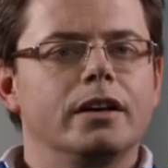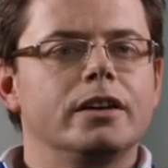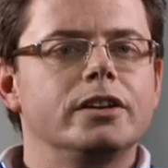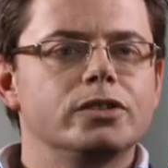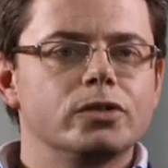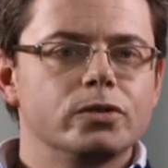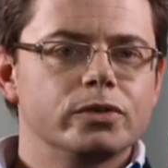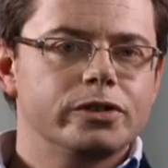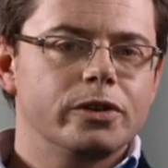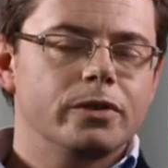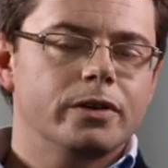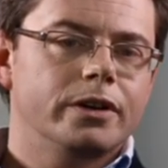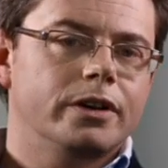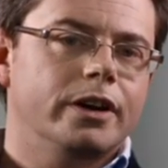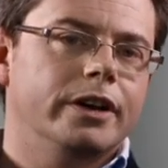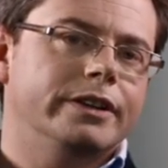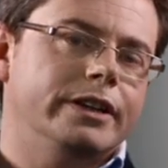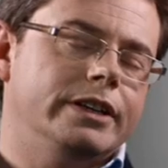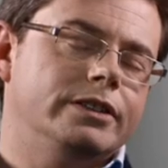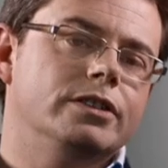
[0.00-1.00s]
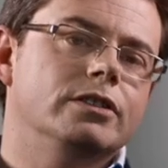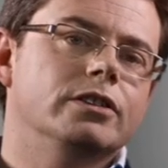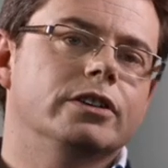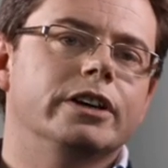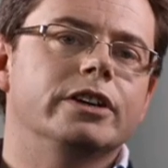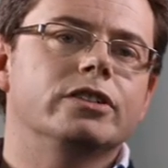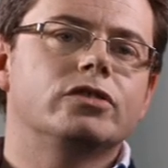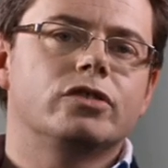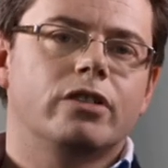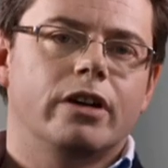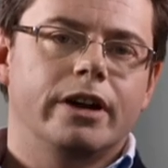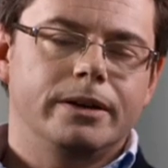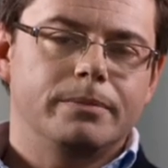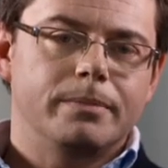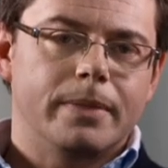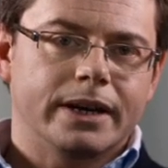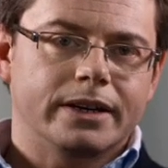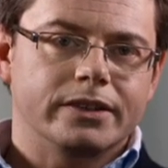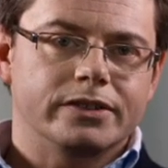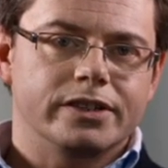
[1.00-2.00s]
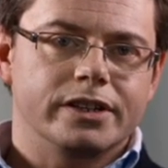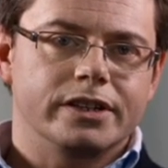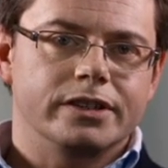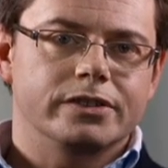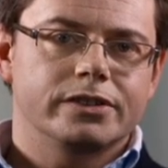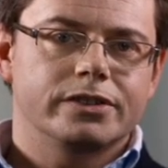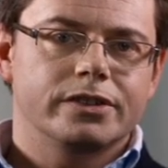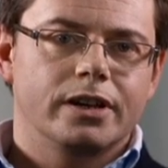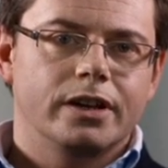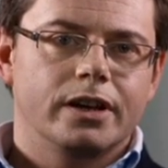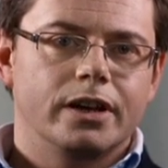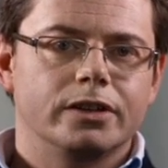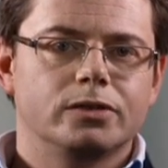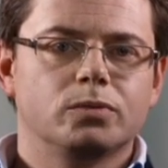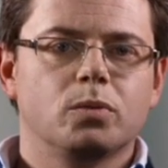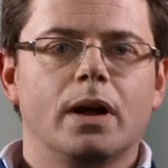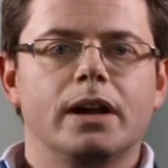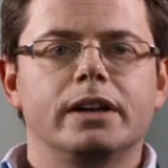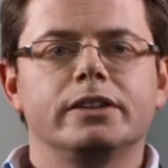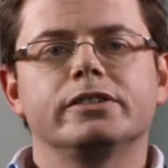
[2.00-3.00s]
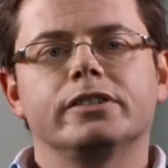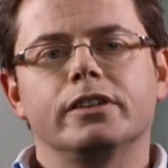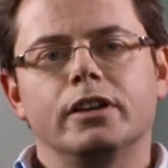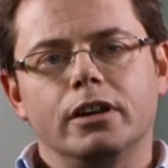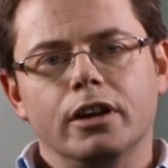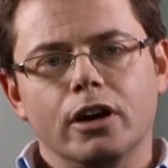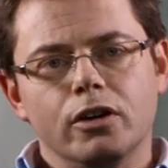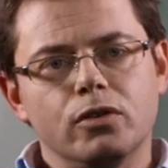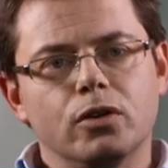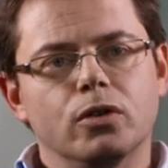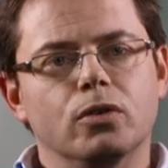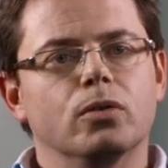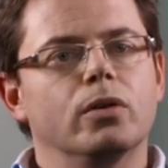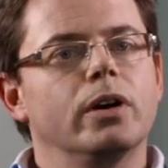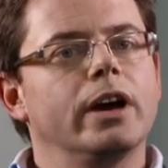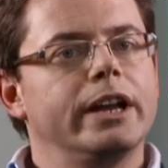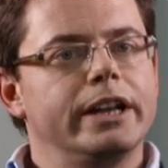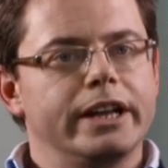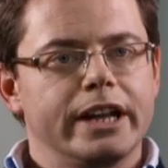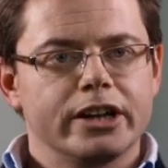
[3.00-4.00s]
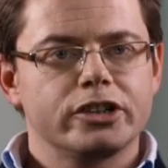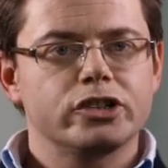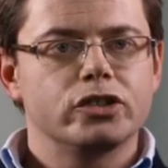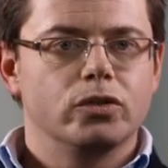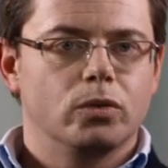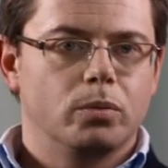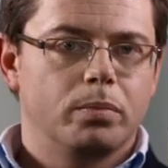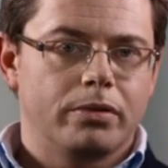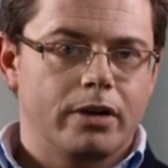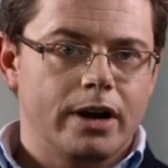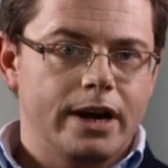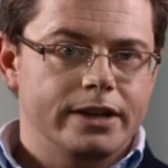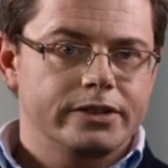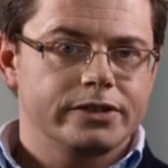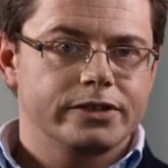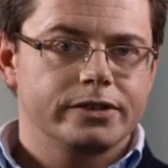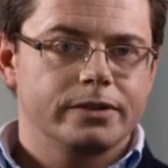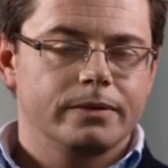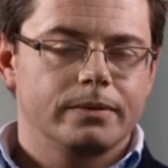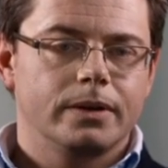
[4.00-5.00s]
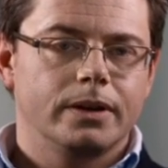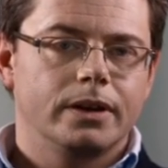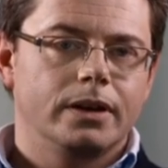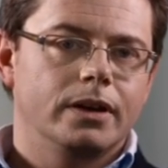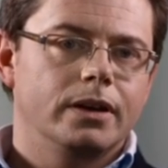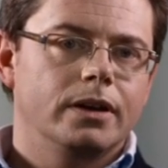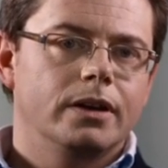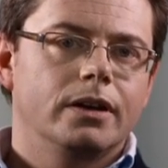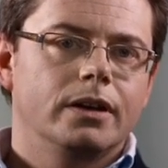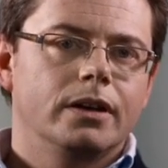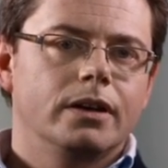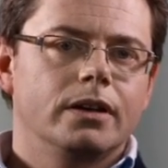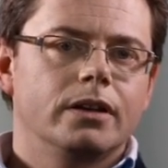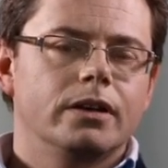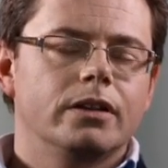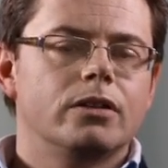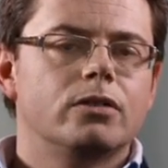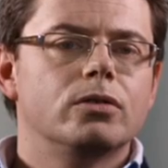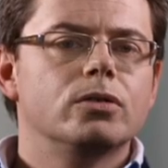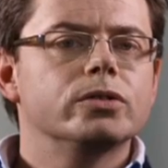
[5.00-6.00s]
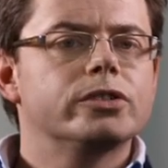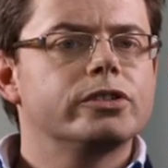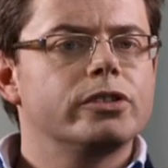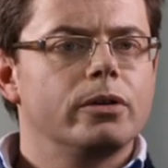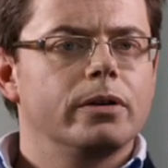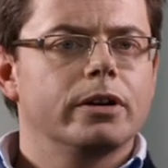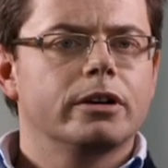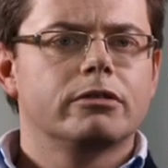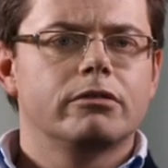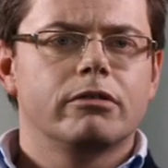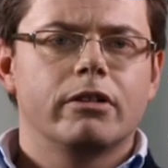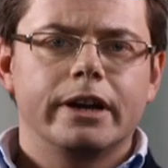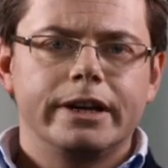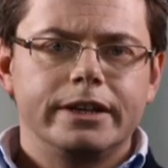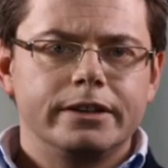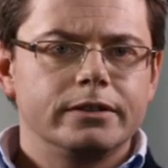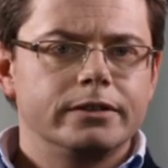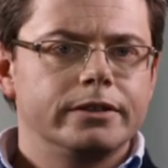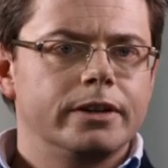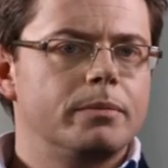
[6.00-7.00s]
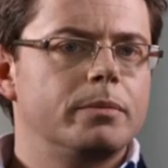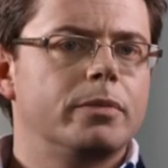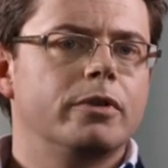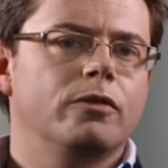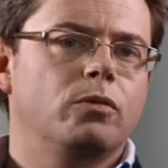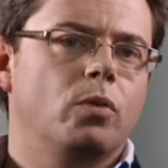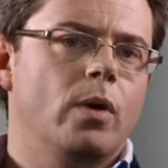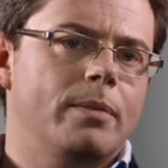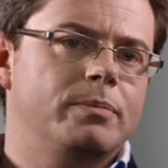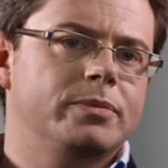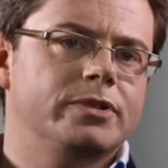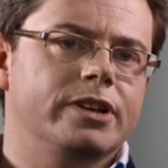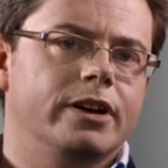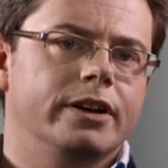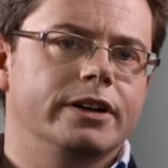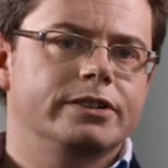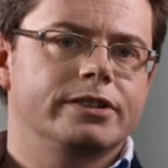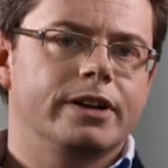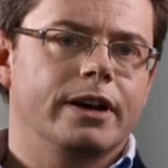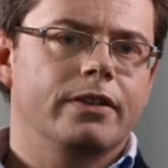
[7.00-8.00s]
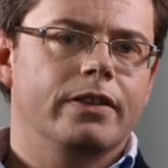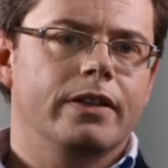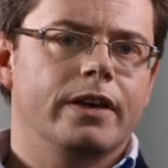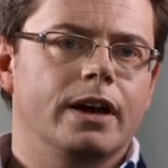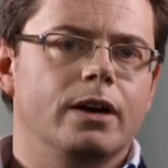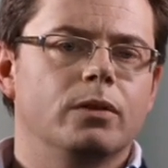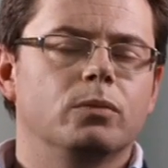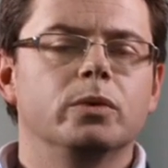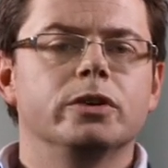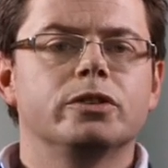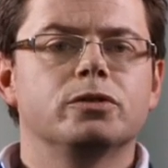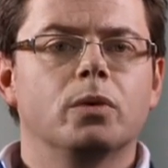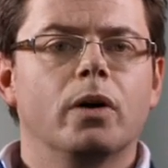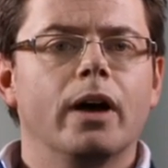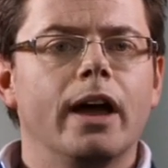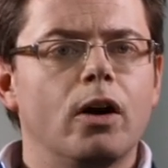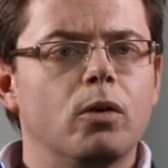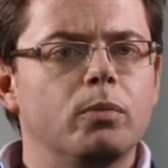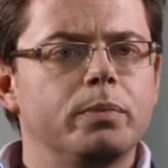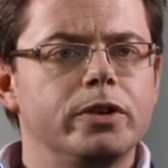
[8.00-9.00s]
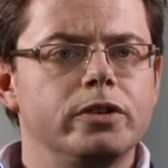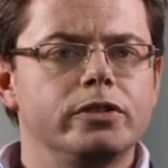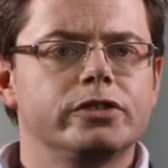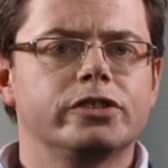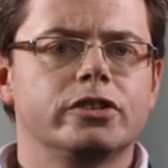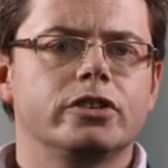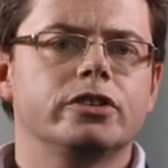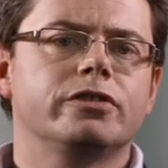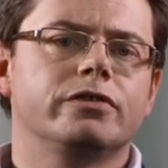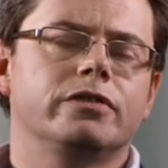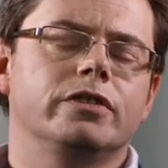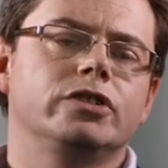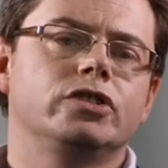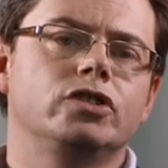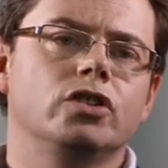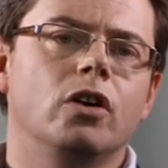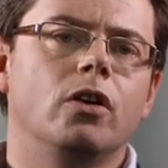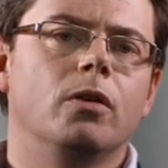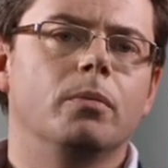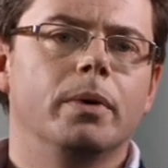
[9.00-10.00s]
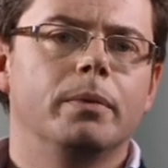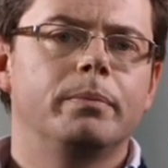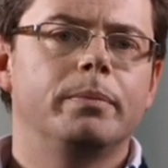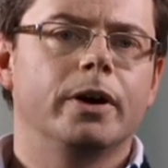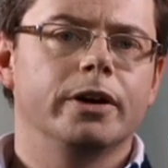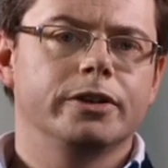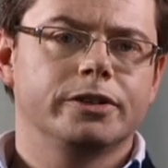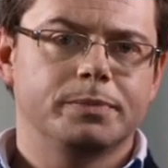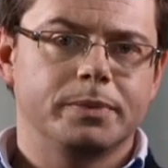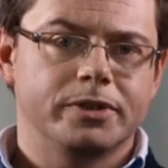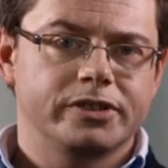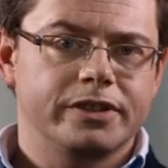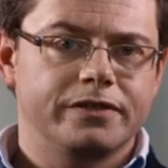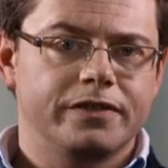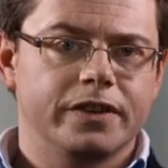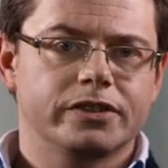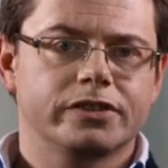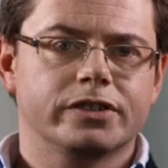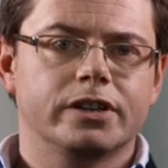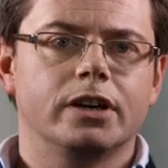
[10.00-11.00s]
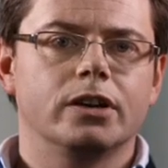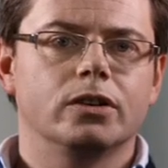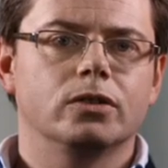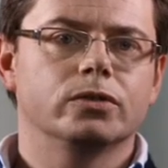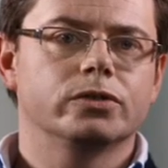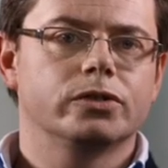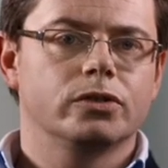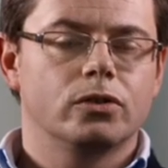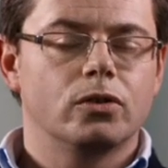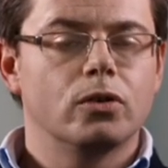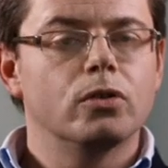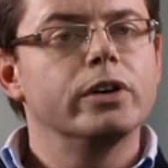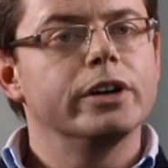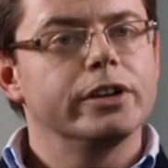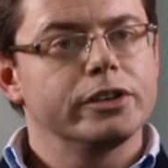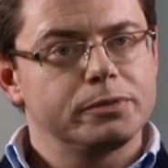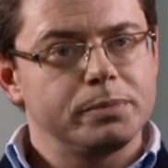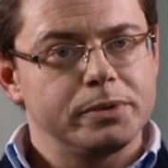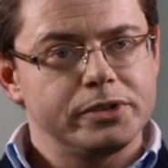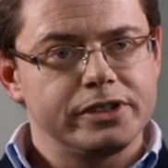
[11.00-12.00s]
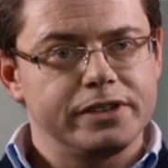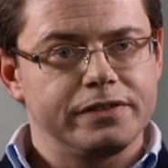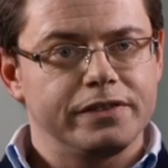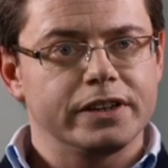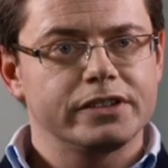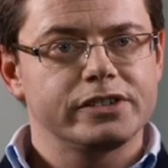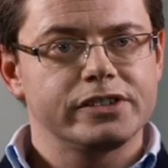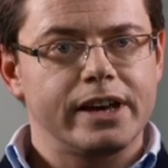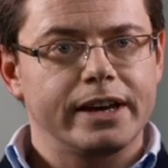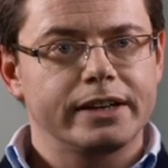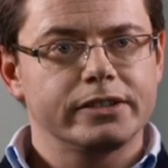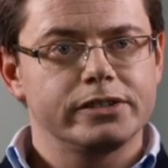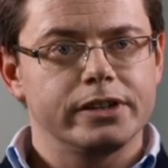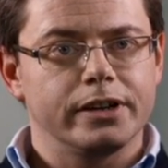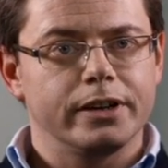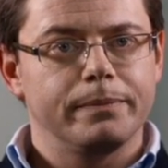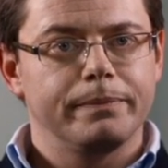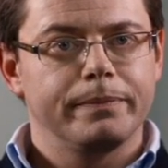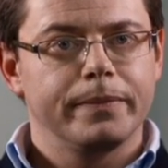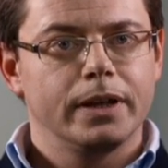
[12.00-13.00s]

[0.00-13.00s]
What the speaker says: It is also a good idea to look at trade magazines, as well as the local and national press. There are also a great number of websites out there which will help you search for a job by specific skills or in a specific sector.